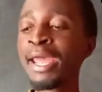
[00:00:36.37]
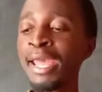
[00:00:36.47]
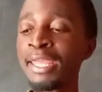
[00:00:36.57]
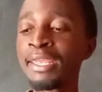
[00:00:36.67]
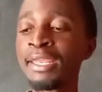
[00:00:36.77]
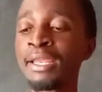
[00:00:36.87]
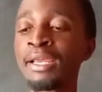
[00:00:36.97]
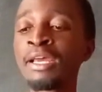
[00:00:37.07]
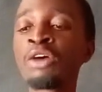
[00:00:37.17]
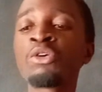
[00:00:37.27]
A.
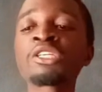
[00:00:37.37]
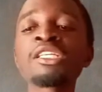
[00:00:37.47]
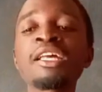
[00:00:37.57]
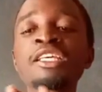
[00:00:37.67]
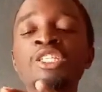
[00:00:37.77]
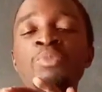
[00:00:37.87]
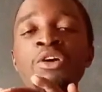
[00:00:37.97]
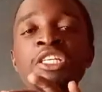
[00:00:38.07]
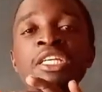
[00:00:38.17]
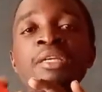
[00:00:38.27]
Consider this board.